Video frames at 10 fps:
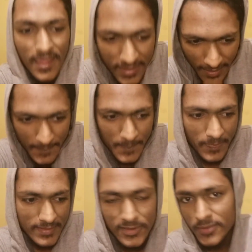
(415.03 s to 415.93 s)
Yeah,
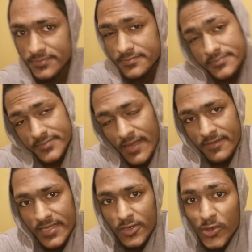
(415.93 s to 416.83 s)
so
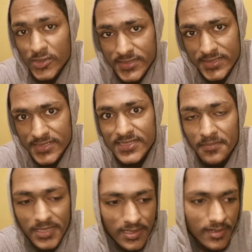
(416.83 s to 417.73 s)
everything costs
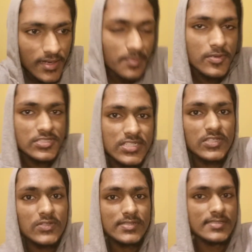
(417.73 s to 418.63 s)
something, right? Opportunity
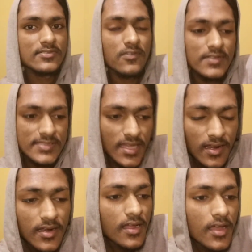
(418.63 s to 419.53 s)
cost is always
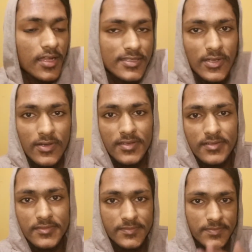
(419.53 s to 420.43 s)
there. So
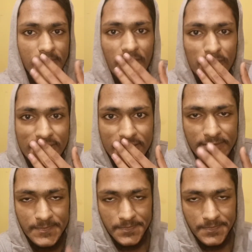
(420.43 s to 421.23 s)
that was it